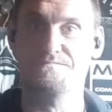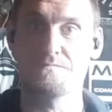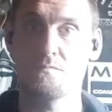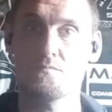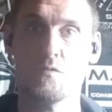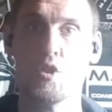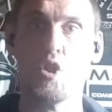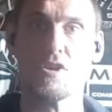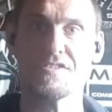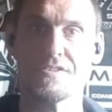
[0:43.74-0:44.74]
A
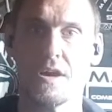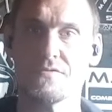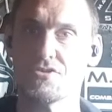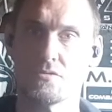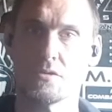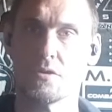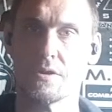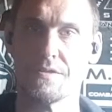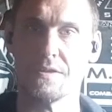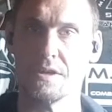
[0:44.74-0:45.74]
lot of stuff, saw a lot
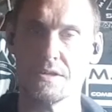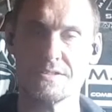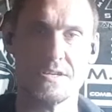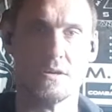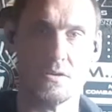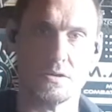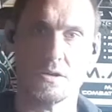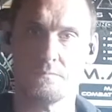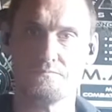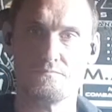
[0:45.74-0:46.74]
of things, so I got
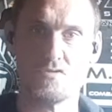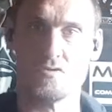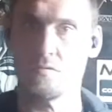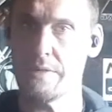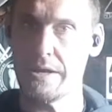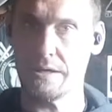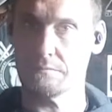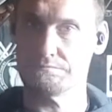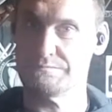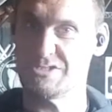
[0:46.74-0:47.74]
a traumatic
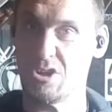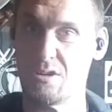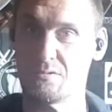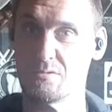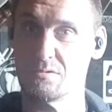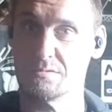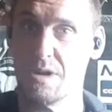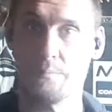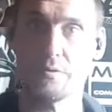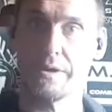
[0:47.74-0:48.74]
childhood
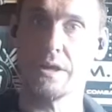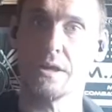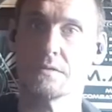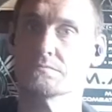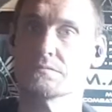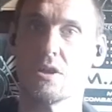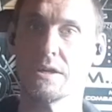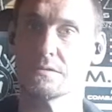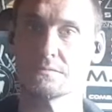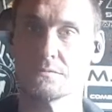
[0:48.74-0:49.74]
upbringing, like
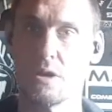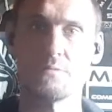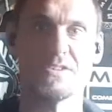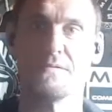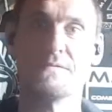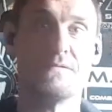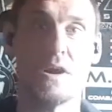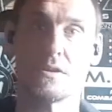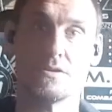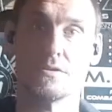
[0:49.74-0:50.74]
I was a
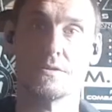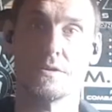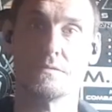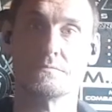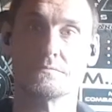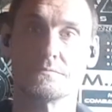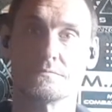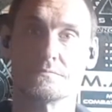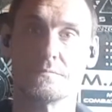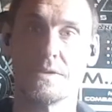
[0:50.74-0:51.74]
fucked unit.
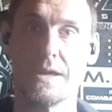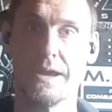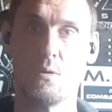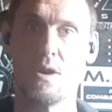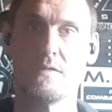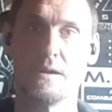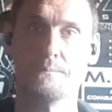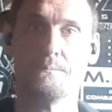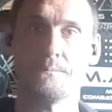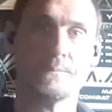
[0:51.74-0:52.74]
However,
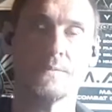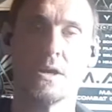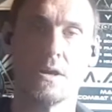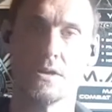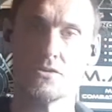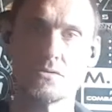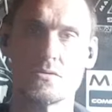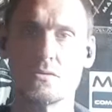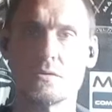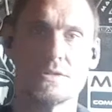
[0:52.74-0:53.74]
I took
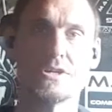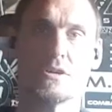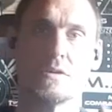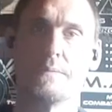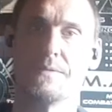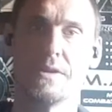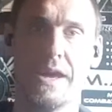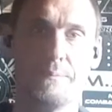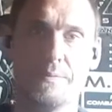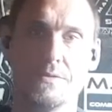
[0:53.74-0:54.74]
all this crap that
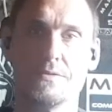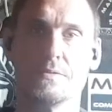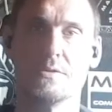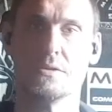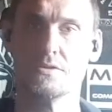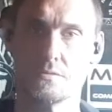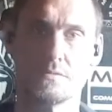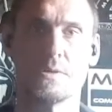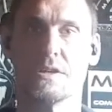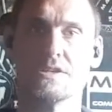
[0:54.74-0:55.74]
happened to me, I took all
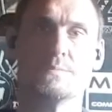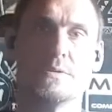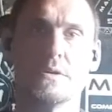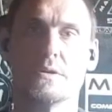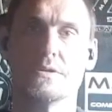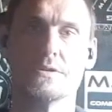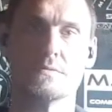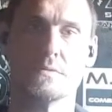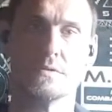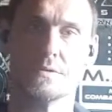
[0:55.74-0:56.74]
my experience
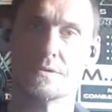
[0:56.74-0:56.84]
with